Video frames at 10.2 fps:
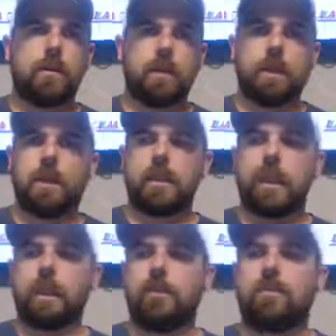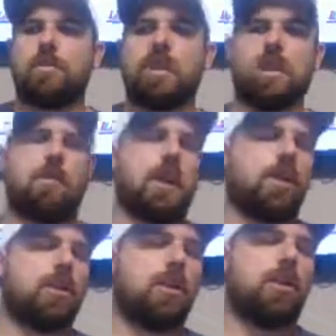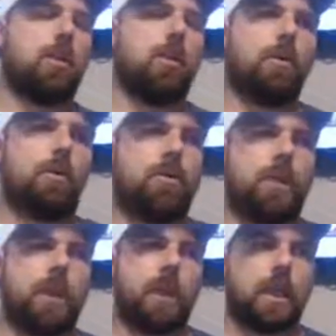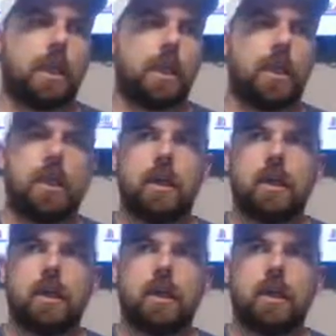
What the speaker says: Yeah, exactly. Especially a big turning point within the